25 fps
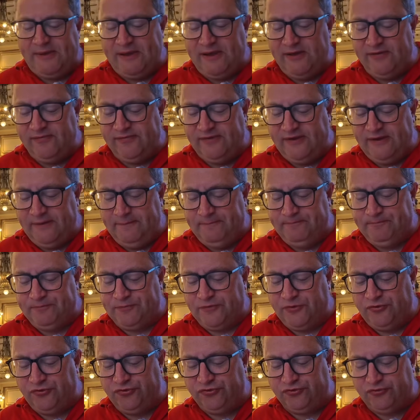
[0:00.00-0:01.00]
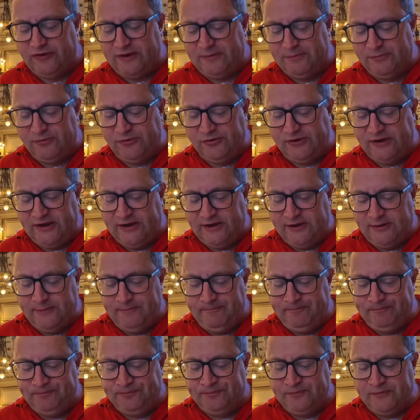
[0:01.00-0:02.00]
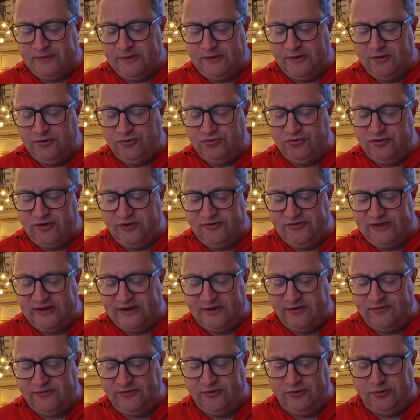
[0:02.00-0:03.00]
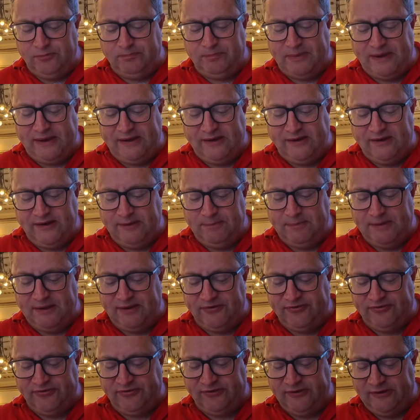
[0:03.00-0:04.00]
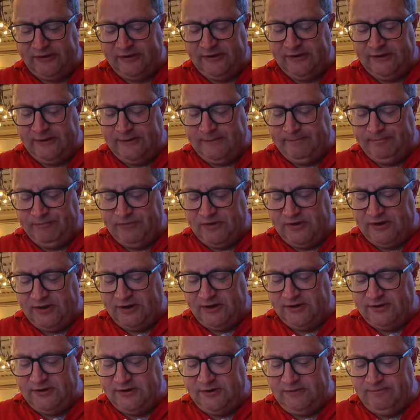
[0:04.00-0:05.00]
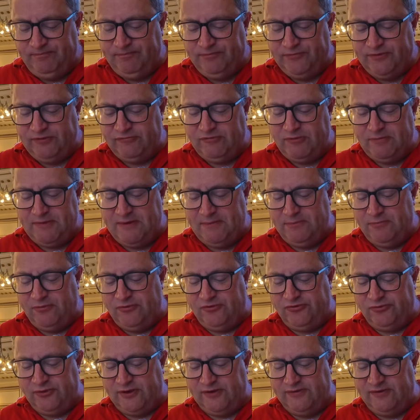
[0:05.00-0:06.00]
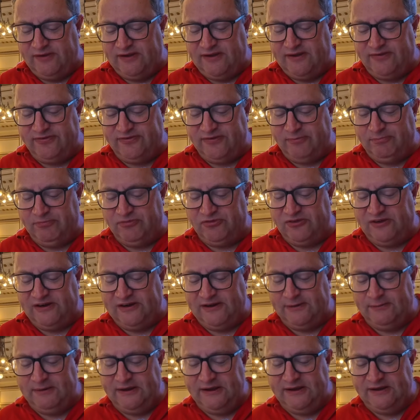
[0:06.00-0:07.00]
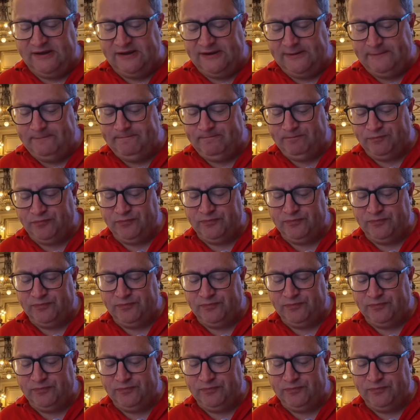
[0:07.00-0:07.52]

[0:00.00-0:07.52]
about the scrambled egg? And try and take a few bacony bits and onion. And remember as well that there's some salami in there.